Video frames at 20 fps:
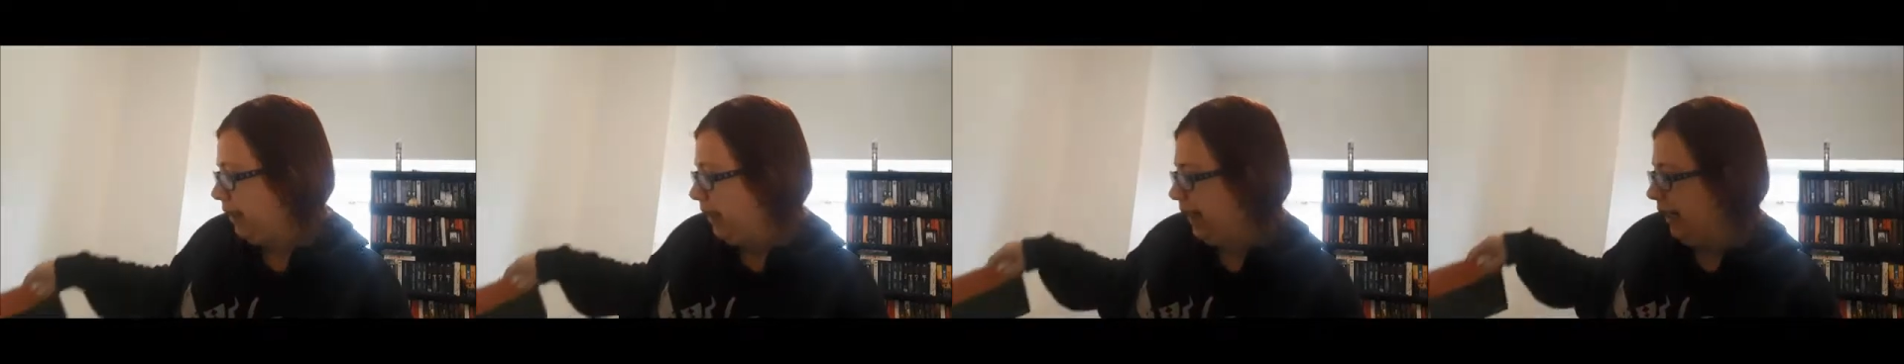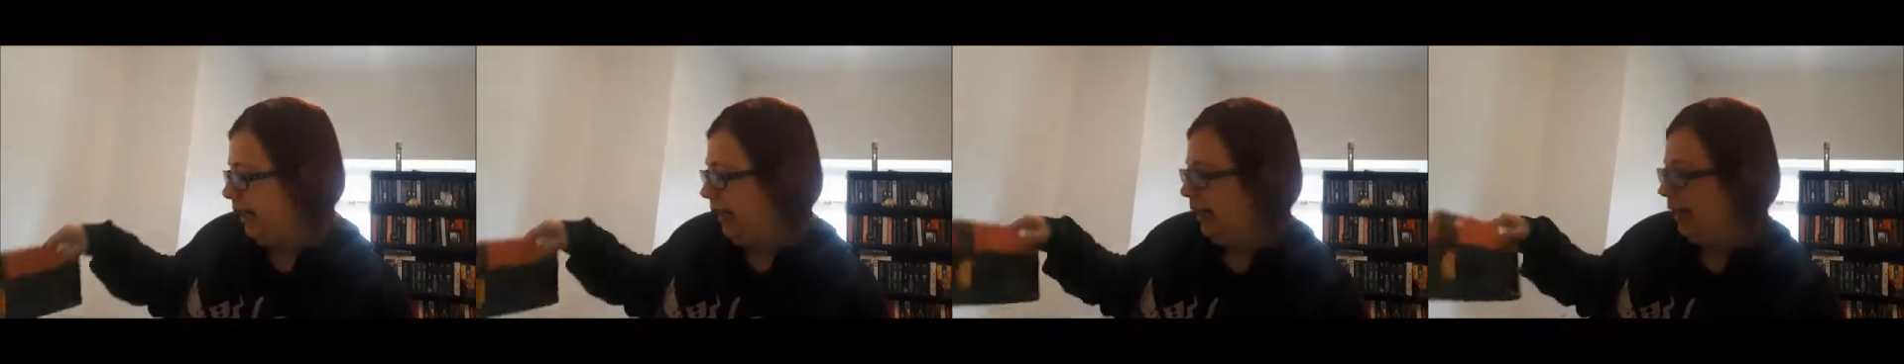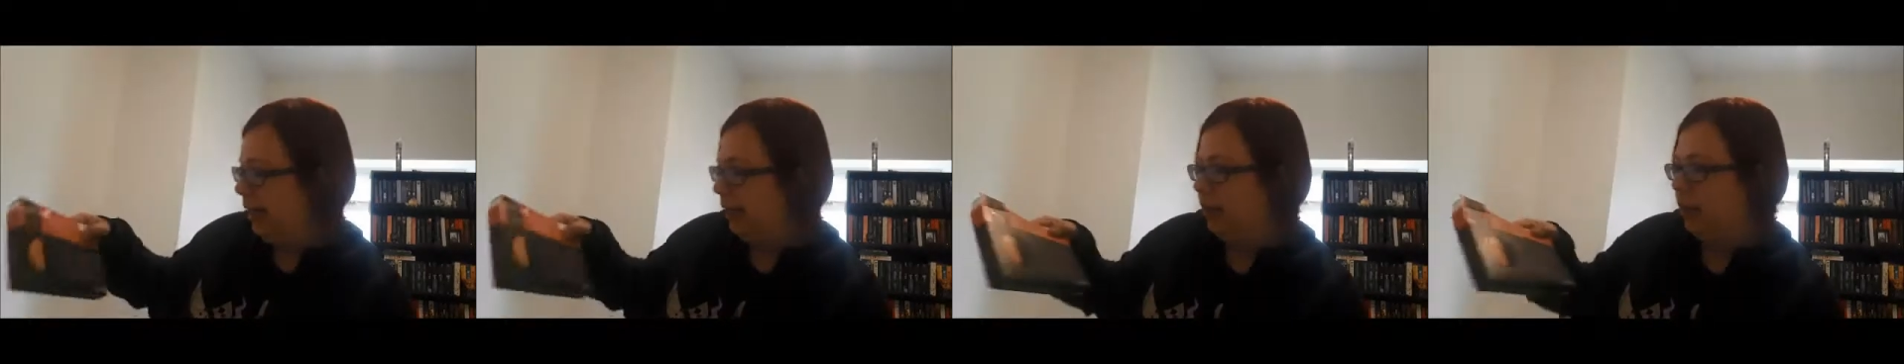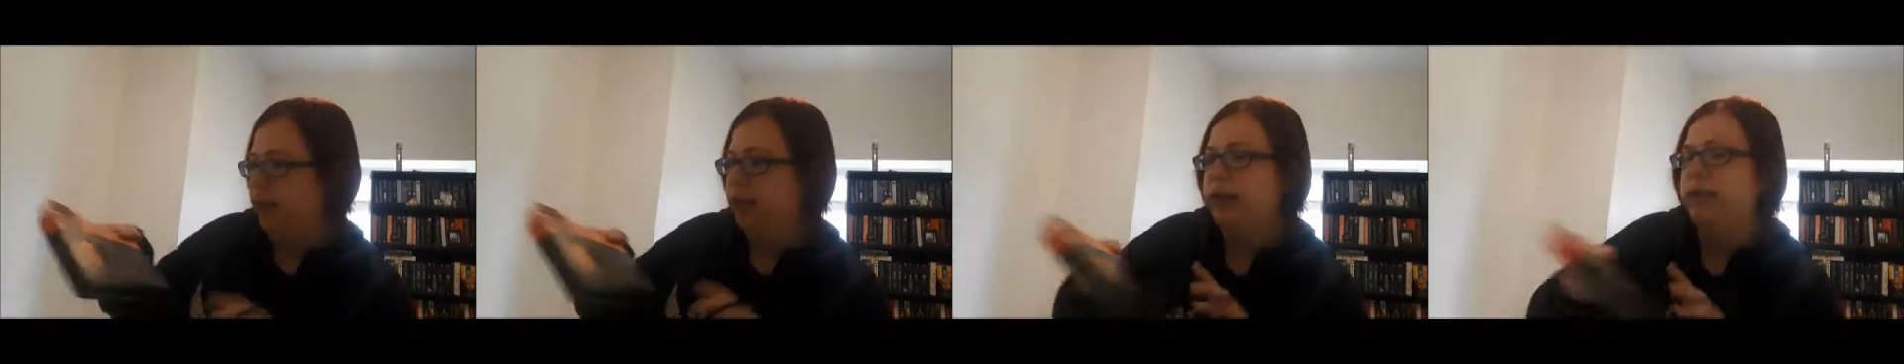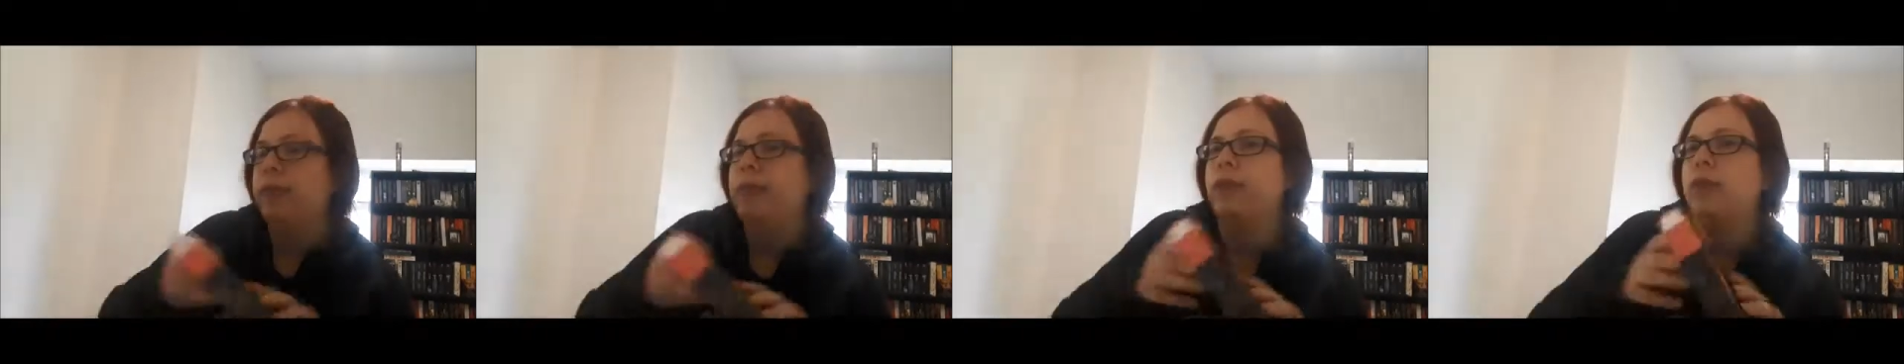the
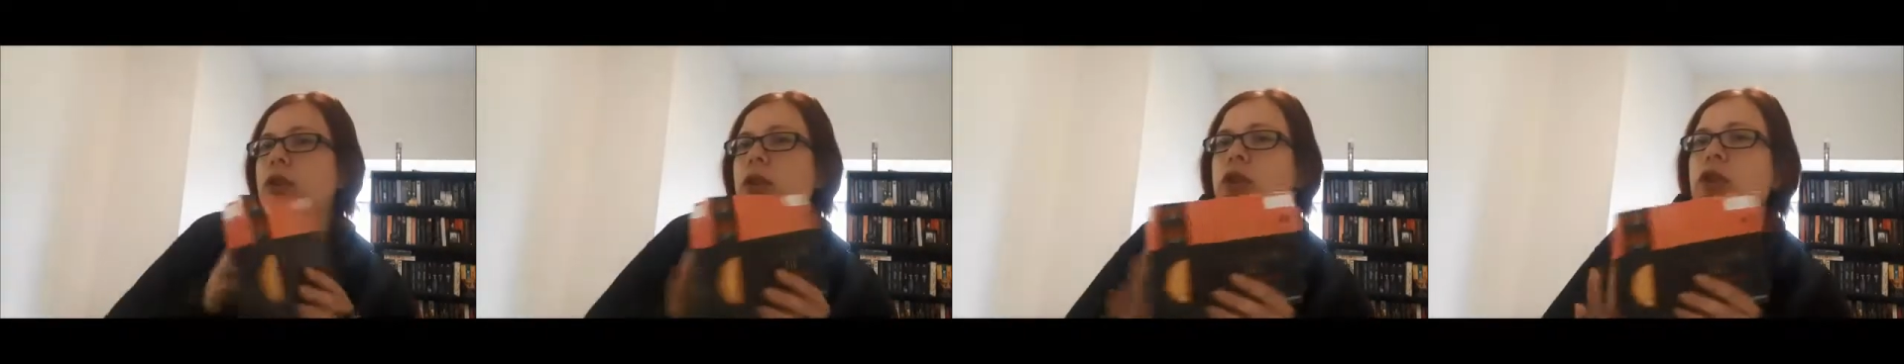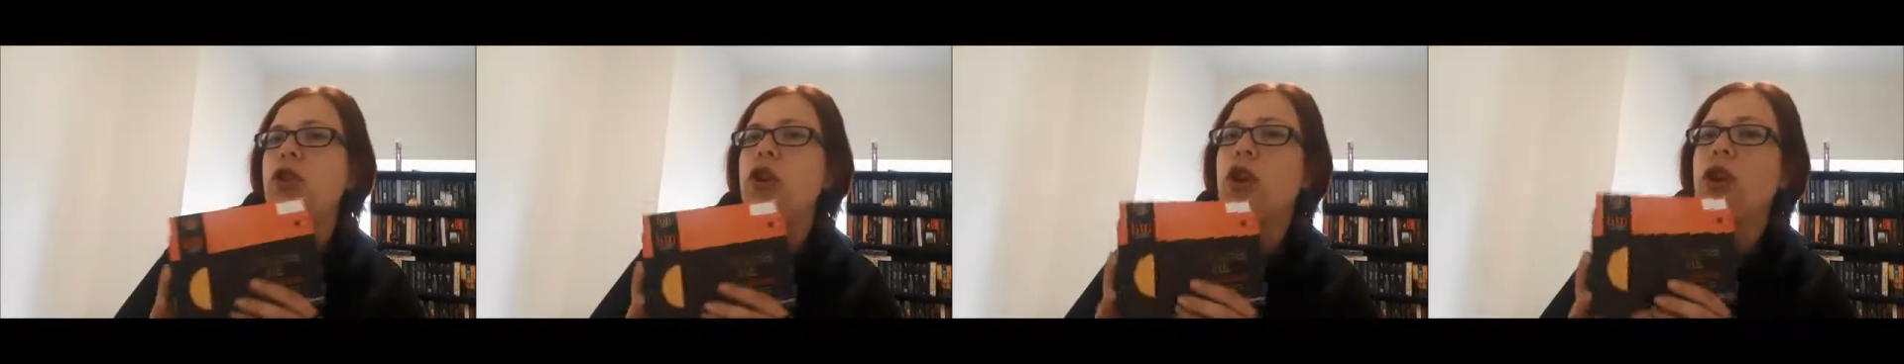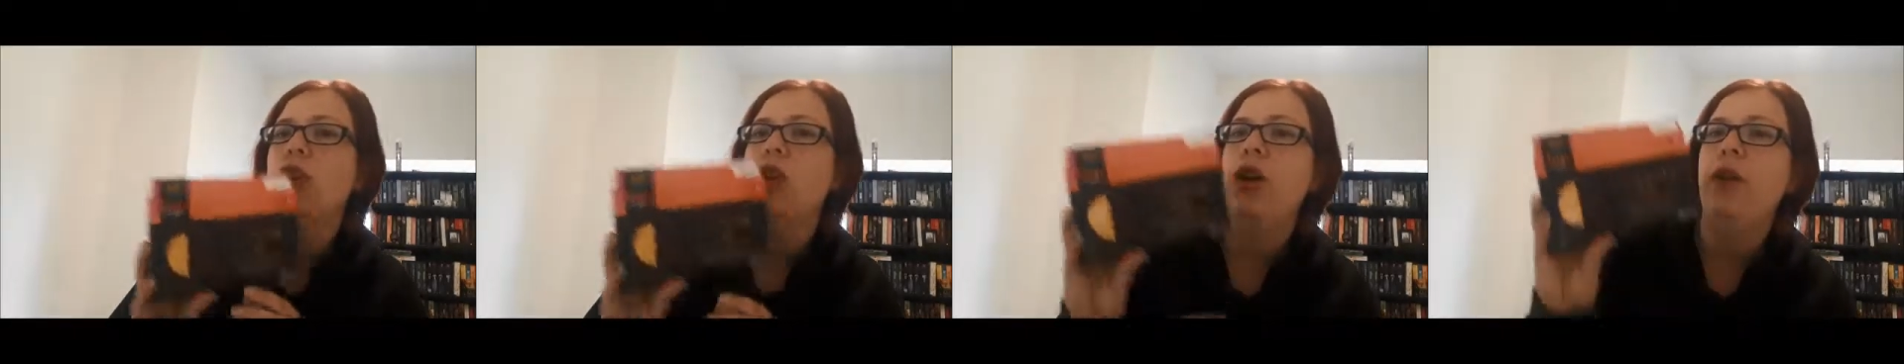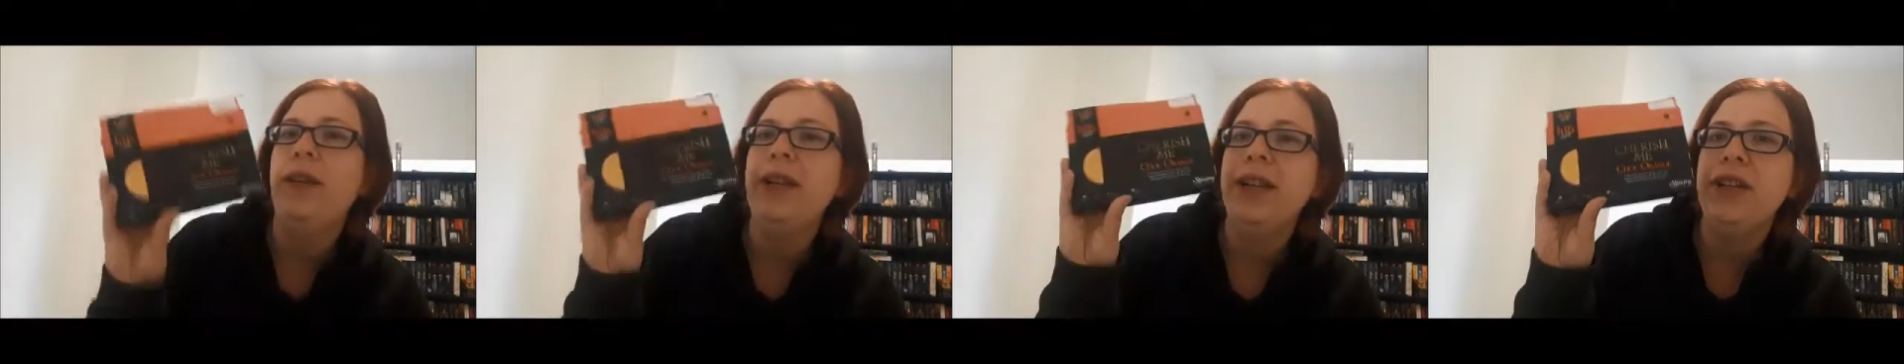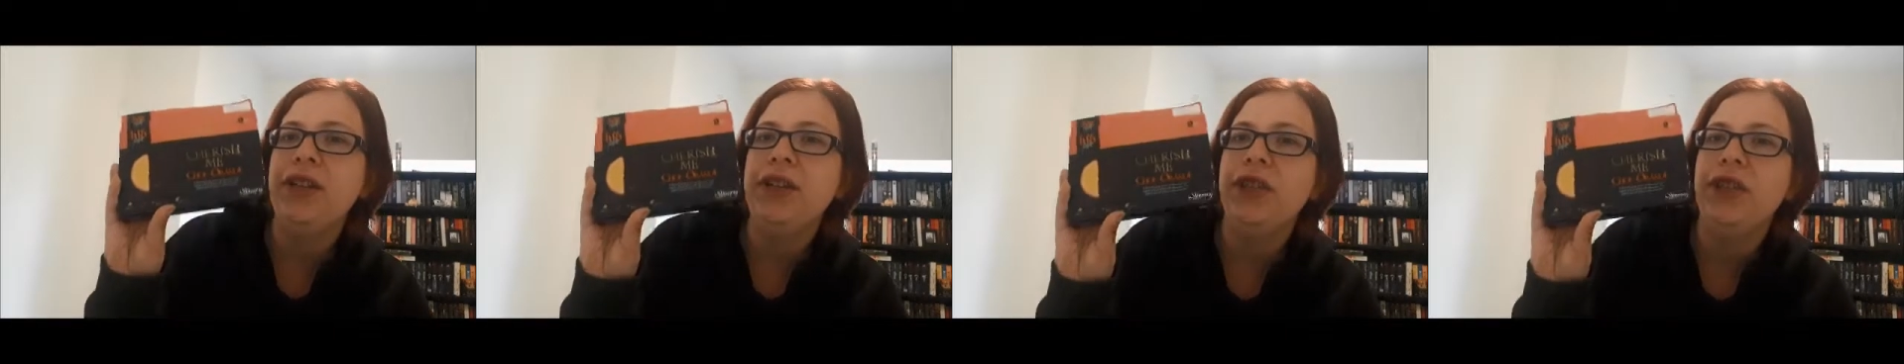chocolate
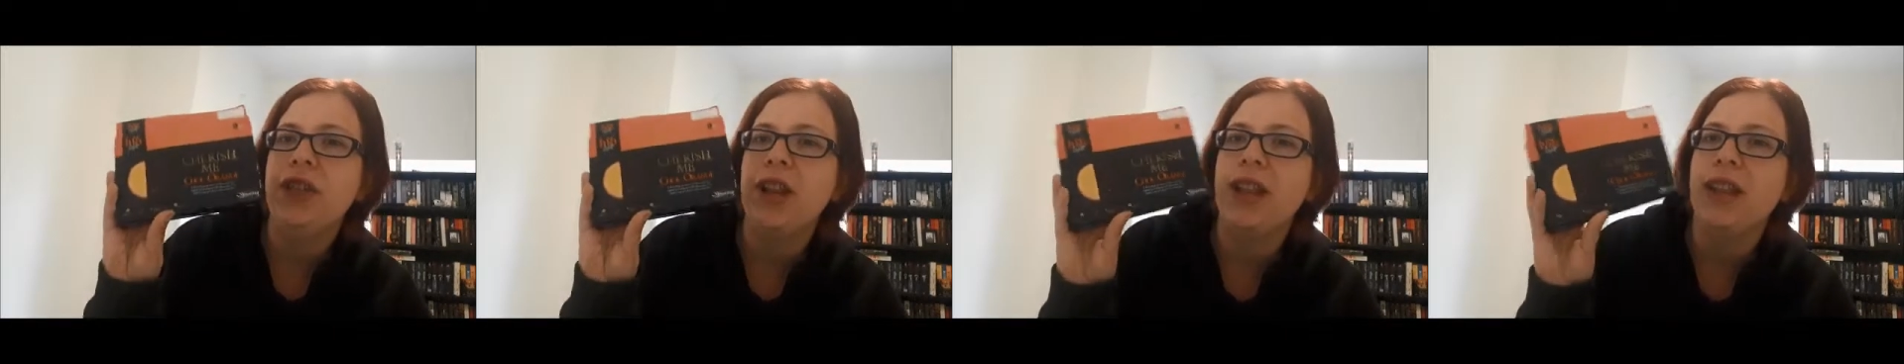orange,